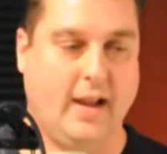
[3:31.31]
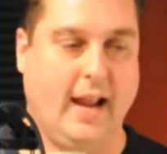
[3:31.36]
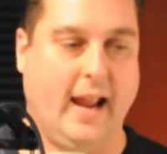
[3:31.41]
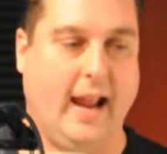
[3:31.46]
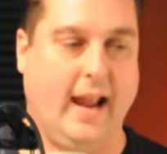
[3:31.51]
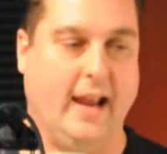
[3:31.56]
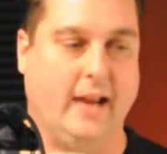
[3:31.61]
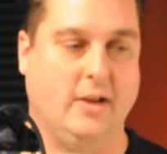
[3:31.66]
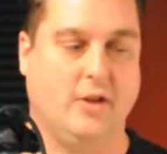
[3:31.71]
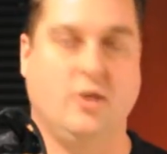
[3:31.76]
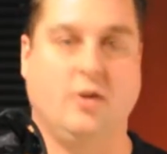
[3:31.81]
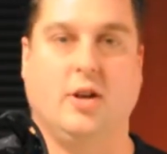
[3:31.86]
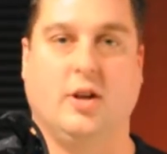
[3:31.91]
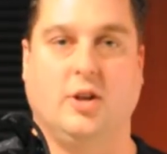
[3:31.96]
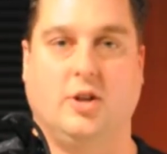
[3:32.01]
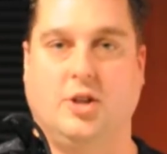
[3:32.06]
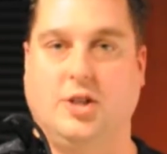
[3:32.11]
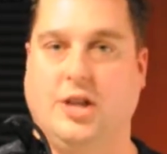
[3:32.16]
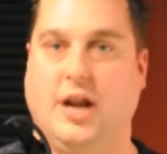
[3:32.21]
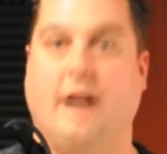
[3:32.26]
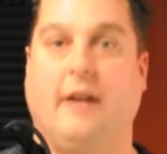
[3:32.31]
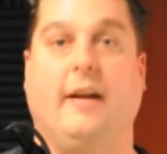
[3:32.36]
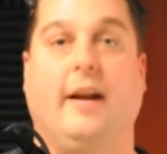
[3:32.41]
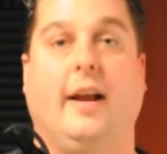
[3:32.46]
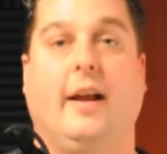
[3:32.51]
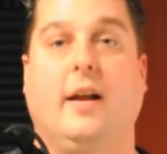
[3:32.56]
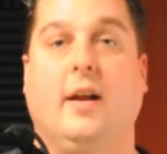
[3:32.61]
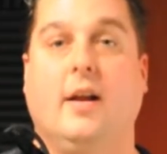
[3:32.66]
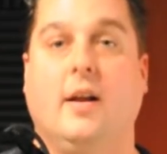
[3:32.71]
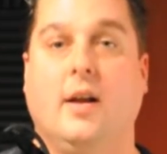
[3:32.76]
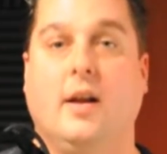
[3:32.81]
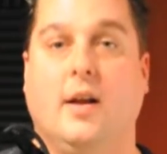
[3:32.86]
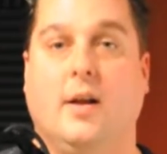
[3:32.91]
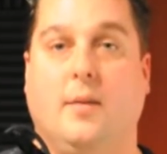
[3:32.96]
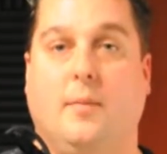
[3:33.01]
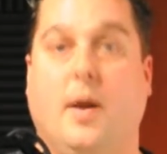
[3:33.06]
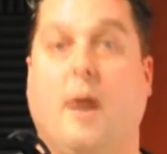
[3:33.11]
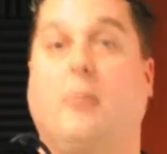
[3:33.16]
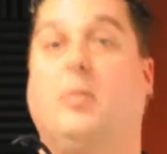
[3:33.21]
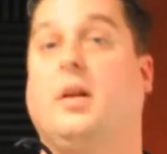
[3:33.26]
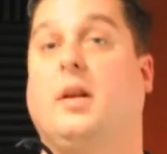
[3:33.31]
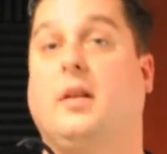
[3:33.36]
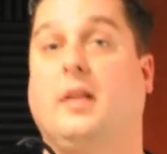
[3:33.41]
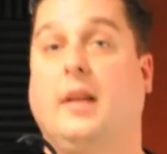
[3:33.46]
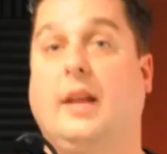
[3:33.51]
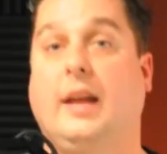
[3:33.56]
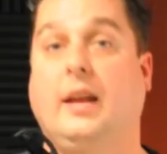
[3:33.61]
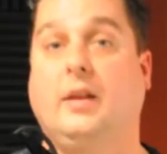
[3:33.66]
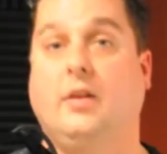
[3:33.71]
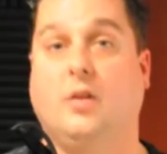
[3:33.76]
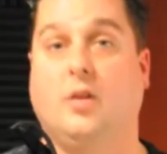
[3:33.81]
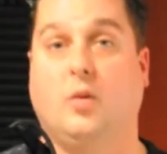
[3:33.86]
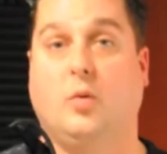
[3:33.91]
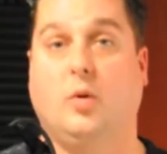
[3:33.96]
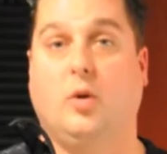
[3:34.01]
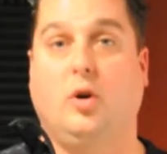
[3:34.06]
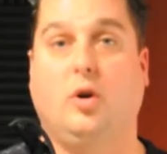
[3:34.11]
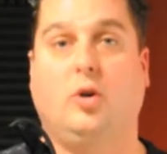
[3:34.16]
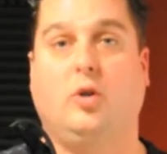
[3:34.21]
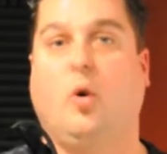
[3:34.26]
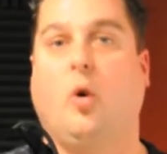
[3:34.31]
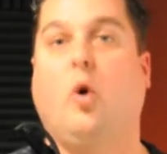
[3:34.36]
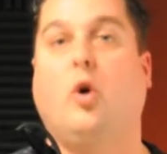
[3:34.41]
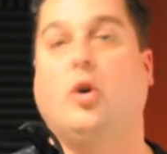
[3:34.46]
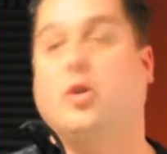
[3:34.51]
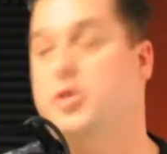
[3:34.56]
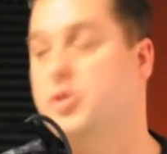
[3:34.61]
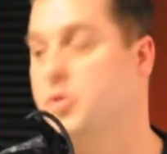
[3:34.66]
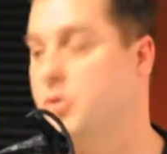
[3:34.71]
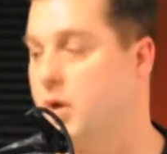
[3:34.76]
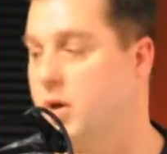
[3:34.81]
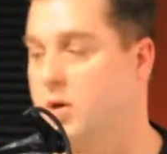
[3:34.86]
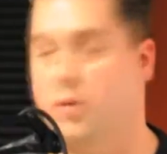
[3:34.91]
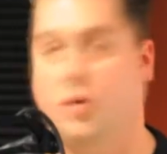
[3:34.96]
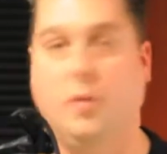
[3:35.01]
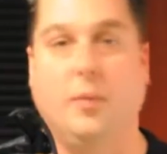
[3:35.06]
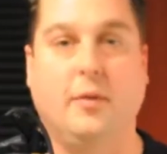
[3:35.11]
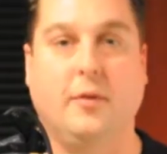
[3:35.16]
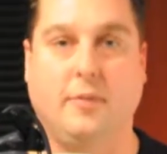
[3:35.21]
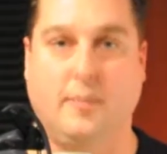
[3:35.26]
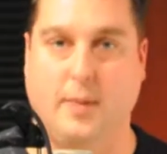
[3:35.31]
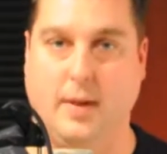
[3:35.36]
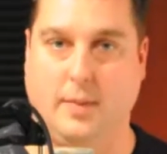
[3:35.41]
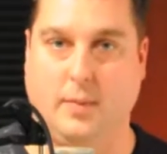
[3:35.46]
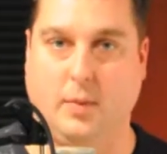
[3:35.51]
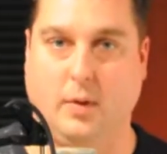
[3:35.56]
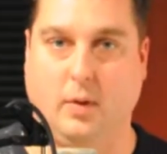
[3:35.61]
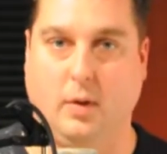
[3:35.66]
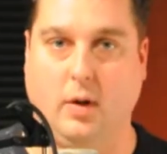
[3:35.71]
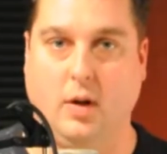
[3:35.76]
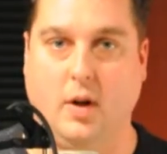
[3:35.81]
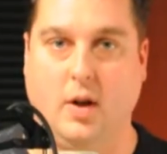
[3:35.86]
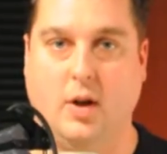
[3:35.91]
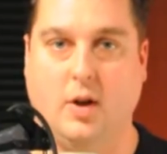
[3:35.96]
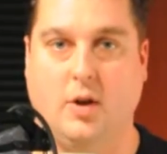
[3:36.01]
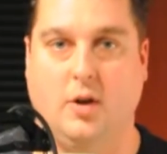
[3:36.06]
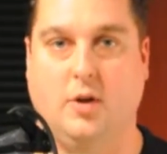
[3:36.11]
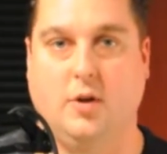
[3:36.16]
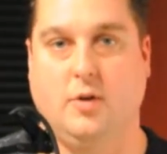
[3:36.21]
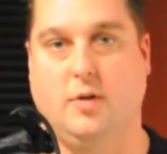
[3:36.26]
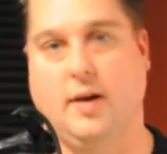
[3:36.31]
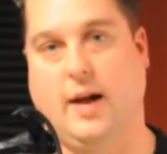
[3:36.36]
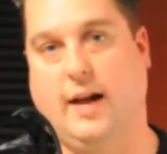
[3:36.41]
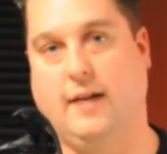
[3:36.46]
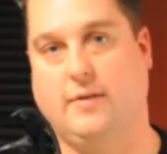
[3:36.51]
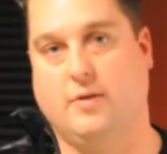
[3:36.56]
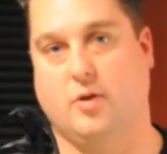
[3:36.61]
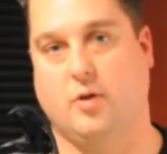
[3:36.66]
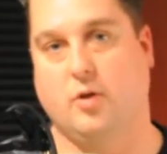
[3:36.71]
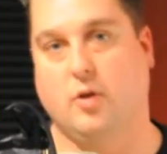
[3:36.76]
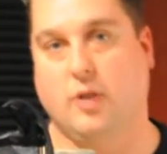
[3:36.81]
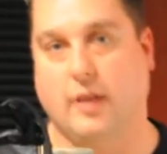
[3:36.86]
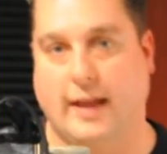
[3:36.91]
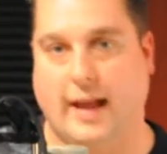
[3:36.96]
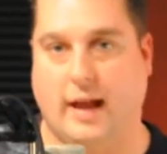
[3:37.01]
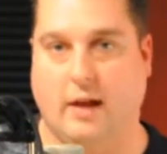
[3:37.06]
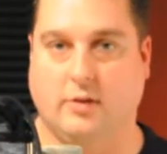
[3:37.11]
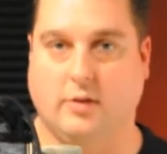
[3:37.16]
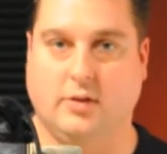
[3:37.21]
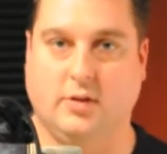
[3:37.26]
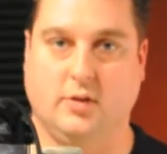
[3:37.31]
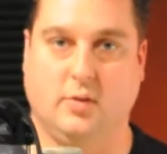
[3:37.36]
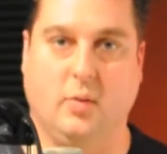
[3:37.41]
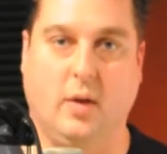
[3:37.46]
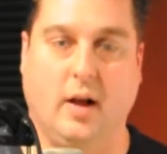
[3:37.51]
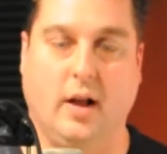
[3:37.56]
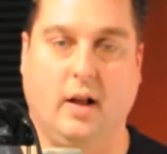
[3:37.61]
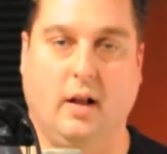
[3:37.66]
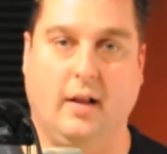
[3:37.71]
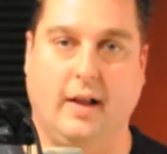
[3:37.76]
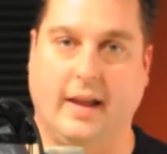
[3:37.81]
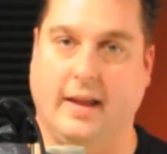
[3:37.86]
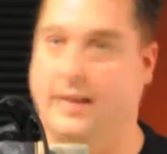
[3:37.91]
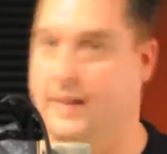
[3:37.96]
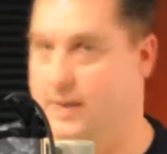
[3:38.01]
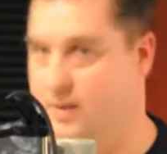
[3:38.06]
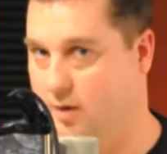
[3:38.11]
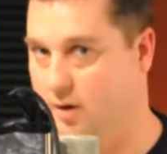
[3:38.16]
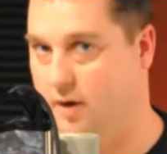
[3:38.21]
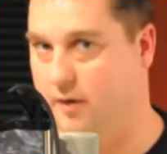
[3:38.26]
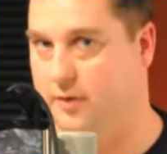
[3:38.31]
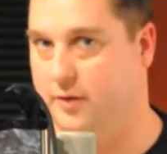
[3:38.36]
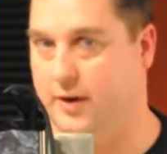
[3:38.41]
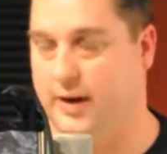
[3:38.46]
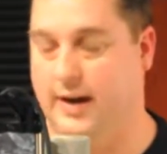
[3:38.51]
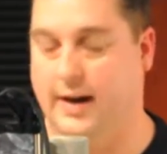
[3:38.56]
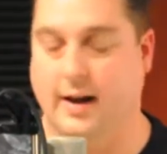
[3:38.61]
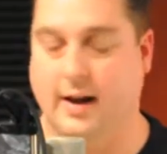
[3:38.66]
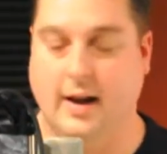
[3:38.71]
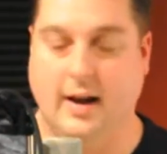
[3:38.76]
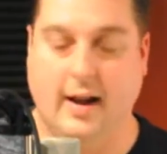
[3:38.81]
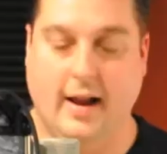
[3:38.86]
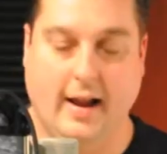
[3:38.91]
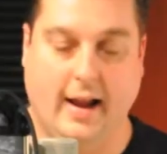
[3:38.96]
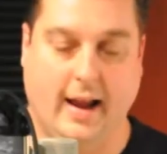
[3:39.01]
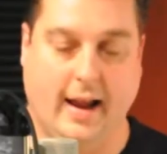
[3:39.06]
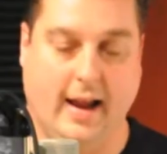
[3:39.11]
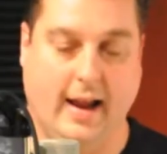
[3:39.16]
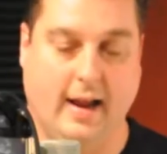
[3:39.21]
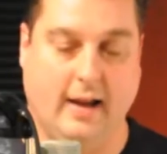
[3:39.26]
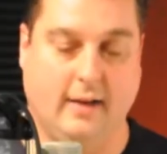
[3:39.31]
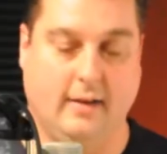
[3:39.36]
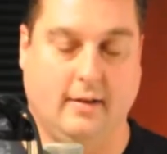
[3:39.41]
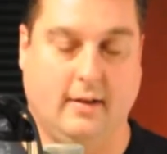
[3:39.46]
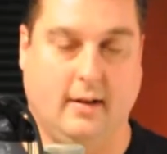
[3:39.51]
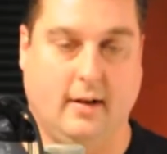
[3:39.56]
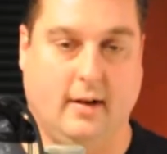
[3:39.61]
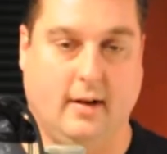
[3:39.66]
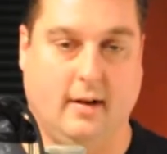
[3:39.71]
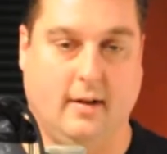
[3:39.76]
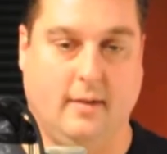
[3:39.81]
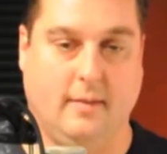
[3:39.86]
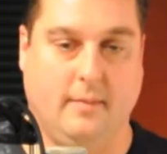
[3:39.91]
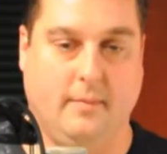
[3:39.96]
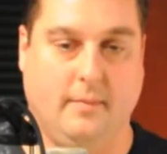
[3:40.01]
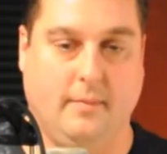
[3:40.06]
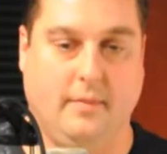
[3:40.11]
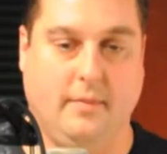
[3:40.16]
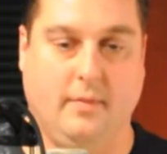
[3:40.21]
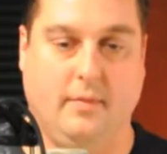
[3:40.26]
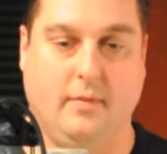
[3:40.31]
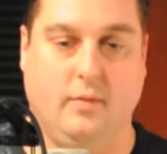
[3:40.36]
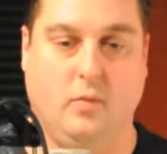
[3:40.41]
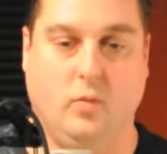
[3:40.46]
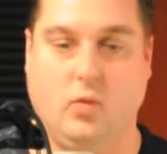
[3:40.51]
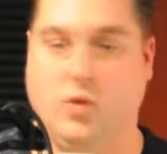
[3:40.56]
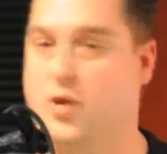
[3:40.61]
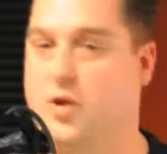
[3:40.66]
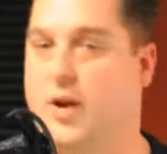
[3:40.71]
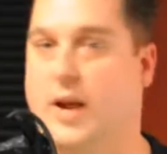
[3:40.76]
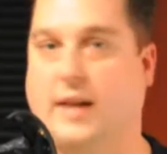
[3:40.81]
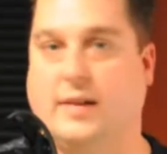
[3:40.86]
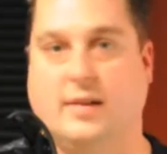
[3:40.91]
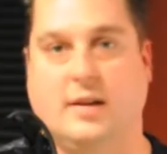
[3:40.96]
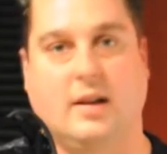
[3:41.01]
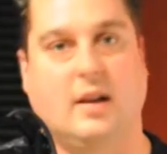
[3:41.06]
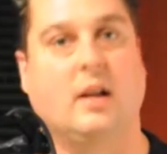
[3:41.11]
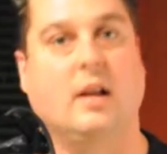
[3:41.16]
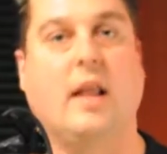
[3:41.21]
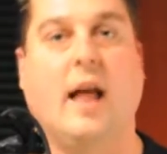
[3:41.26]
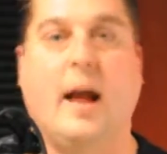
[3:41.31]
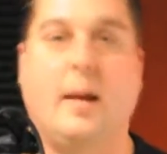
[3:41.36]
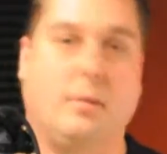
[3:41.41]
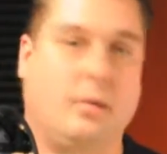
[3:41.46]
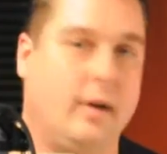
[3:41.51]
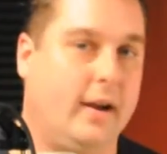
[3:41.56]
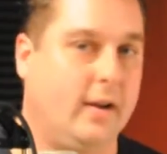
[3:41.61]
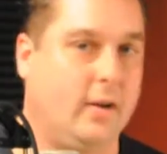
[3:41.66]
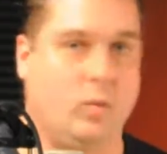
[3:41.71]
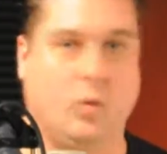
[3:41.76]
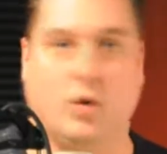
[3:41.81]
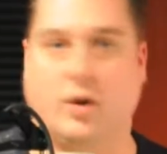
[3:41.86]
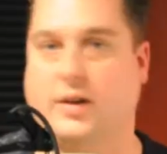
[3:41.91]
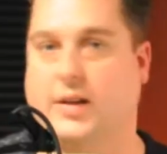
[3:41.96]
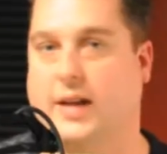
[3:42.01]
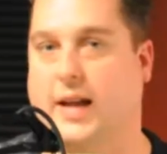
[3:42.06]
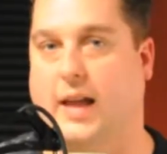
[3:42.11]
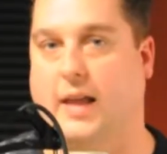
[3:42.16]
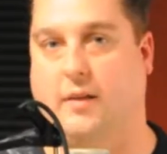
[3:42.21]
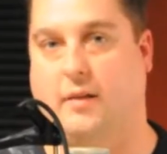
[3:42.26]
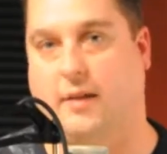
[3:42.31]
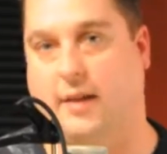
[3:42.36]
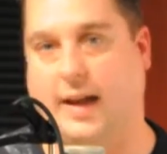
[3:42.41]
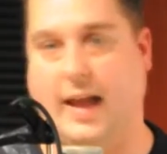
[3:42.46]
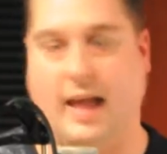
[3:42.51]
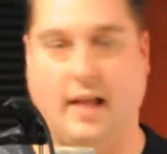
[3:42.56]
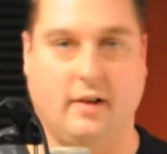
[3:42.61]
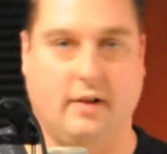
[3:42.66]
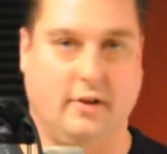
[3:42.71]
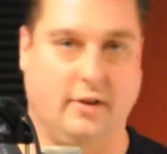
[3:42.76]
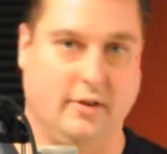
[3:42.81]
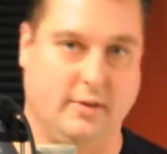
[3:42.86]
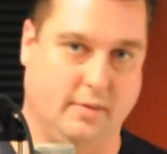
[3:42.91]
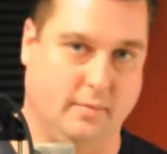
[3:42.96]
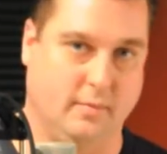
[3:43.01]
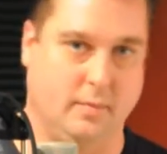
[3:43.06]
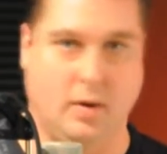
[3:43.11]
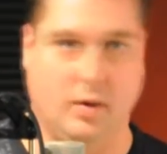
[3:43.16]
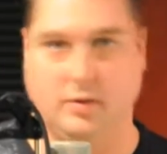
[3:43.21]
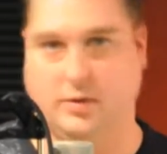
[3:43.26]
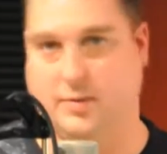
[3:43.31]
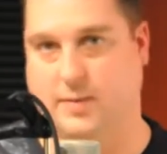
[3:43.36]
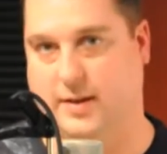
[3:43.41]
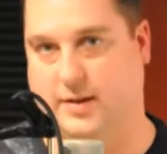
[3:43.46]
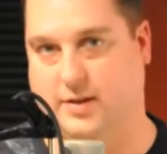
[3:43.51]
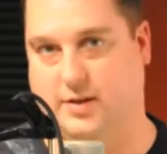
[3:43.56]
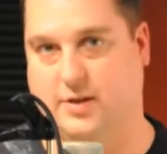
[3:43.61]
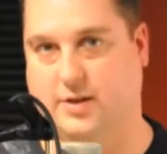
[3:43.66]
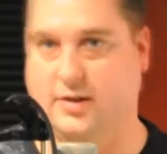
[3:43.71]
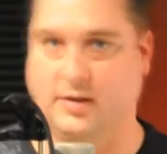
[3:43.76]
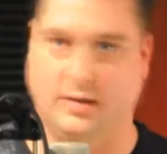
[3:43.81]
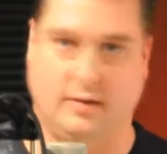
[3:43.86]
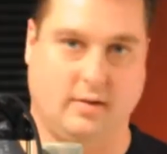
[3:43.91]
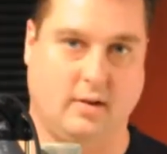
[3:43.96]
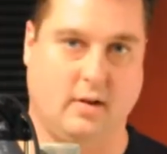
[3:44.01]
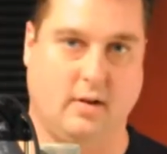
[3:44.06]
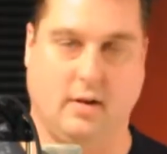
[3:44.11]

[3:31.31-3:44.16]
and you can share it publicly to the world or to a group of people who have Google accounts as well. Again, these are all free. And you guys can collaborate and work together on calendars and post messages and